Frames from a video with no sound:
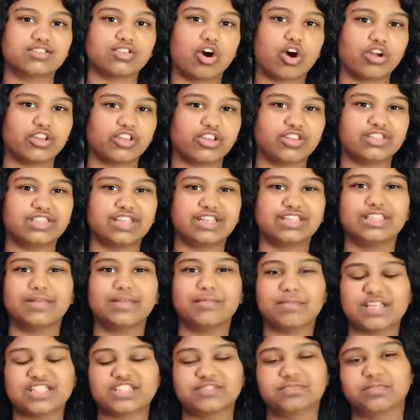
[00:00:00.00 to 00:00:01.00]
argue that
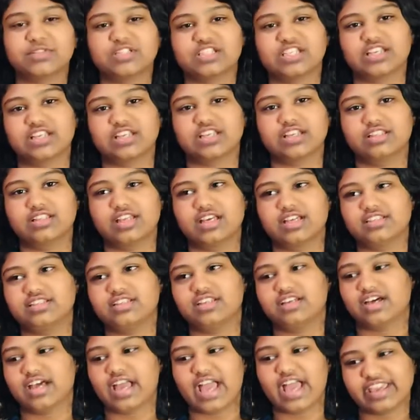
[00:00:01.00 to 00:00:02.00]

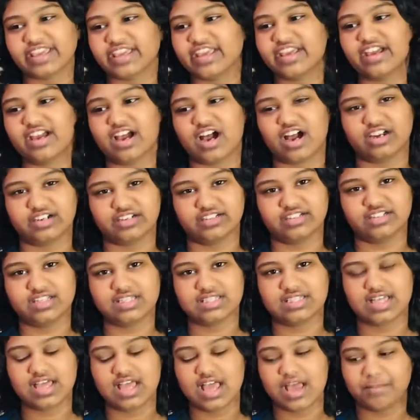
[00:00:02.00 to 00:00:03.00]
the Hanging
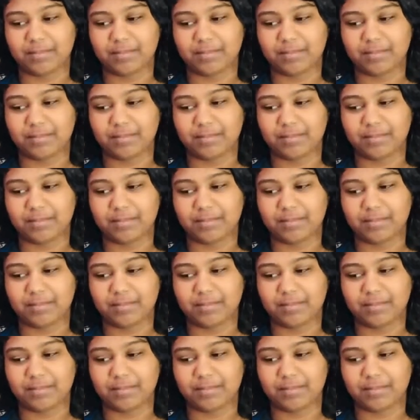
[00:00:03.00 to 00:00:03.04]
Gardens